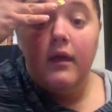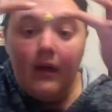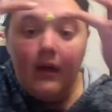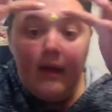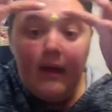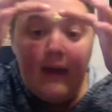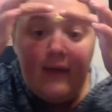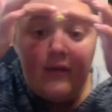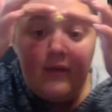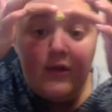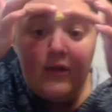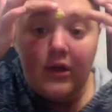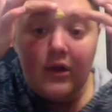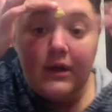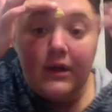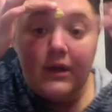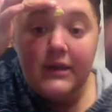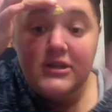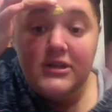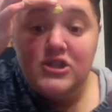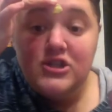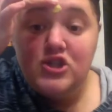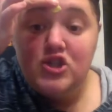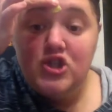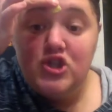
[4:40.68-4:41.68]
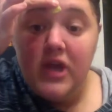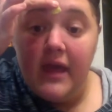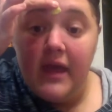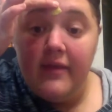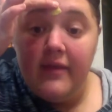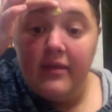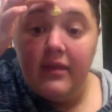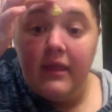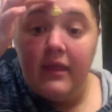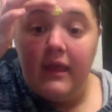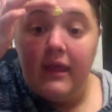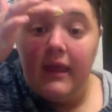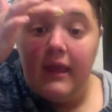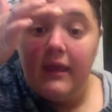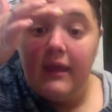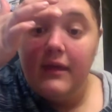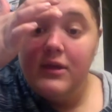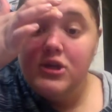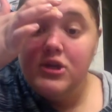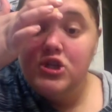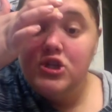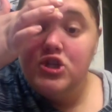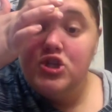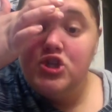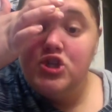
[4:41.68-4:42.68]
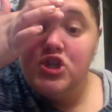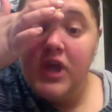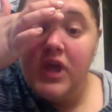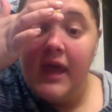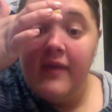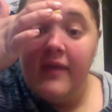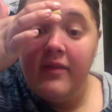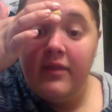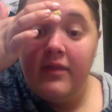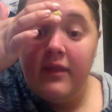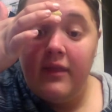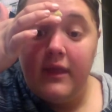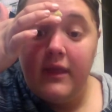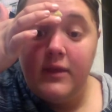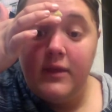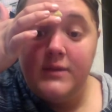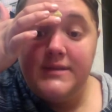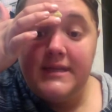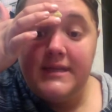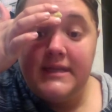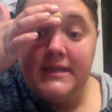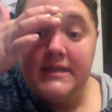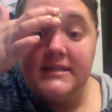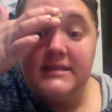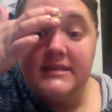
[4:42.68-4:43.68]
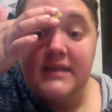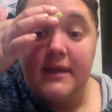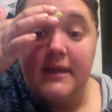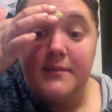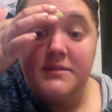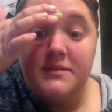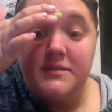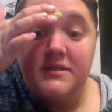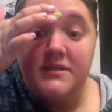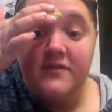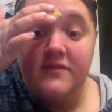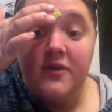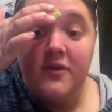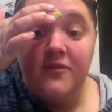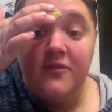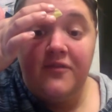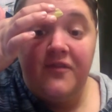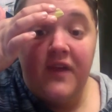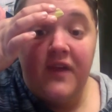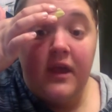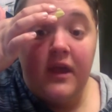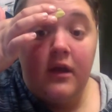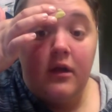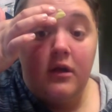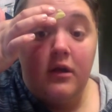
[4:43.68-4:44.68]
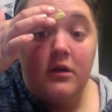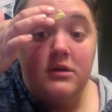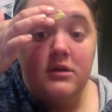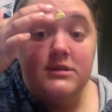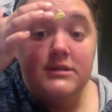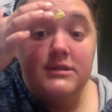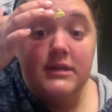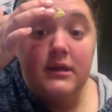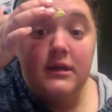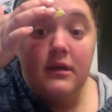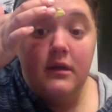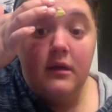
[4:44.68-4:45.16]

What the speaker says: And then you're gonna gently using the tips of your fingers,